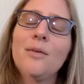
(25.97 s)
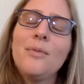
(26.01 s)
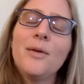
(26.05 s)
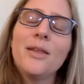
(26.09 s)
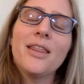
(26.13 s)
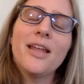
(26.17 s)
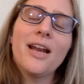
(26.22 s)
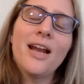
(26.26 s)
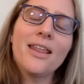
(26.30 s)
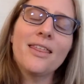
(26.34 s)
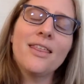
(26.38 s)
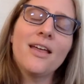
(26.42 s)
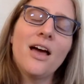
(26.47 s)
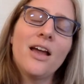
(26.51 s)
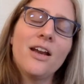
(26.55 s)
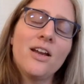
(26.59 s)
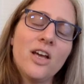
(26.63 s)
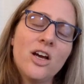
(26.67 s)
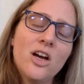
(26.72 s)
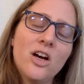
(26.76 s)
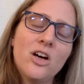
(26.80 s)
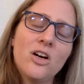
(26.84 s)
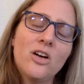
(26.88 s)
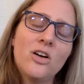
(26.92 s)
But then I thought,
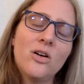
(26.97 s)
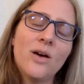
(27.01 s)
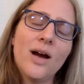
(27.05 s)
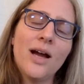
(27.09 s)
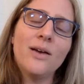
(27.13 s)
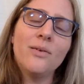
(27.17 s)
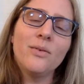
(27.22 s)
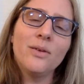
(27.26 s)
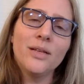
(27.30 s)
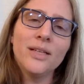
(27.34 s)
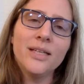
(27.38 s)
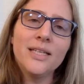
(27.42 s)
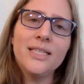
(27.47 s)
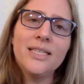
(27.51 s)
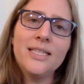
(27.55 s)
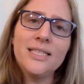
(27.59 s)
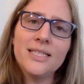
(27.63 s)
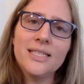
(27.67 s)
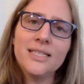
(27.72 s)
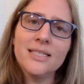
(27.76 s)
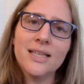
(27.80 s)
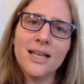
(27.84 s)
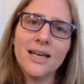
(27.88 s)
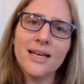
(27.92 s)
no, I really need
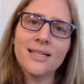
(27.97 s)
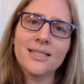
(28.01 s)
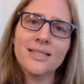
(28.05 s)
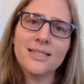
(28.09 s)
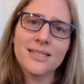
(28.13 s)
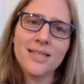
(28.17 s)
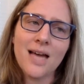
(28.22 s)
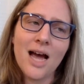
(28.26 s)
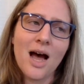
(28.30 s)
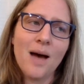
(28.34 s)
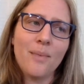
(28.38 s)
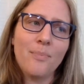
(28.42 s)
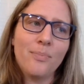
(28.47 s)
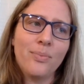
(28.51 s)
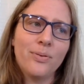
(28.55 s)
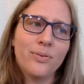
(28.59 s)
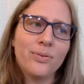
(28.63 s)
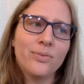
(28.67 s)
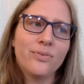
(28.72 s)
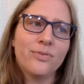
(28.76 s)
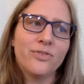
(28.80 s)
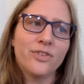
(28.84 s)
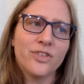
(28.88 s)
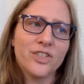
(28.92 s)
to like stop
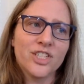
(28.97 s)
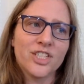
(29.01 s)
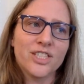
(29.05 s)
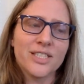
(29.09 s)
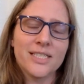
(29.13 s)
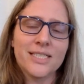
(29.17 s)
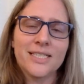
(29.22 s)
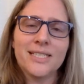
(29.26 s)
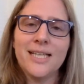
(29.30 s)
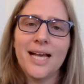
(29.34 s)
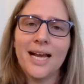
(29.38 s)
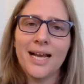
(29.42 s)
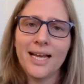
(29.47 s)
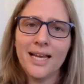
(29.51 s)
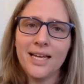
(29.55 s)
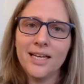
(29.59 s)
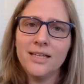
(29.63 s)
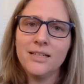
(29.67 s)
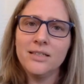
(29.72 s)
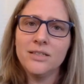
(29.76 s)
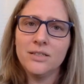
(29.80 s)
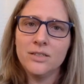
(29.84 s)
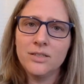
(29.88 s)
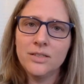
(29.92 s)
for just a second
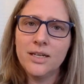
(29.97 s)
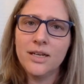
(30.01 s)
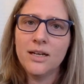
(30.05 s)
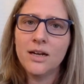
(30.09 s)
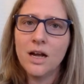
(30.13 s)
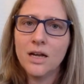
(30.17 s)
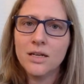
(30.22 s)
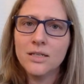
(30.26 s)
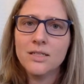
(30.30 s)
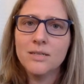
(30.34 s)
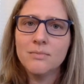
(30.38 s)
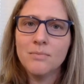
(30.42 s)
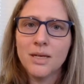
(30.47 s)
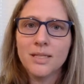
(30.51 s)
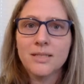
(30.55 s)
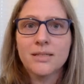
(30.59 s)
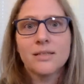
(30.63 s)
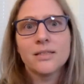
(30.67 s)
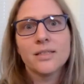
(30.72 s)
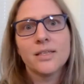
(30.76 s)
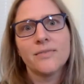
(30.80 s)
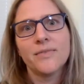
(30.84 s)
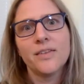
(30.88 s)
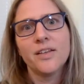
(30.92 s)
and get onto
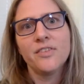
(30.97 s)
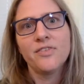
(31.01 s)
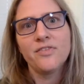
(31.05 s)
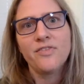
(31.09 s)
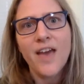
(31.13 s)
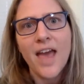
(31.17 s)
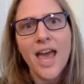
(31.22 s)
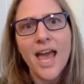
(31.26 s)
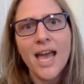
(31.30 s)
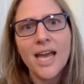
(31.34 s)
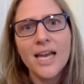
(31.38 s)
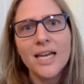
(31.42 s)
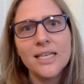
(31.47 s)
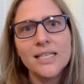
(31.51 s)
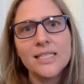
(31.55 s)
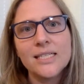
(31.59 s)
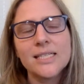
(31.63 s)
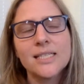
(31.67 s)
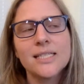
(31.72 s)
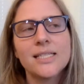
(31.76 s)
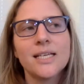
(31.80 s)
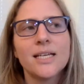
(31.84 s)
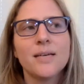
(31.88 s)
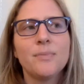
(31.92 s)
muscles of the
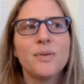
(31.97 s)
face,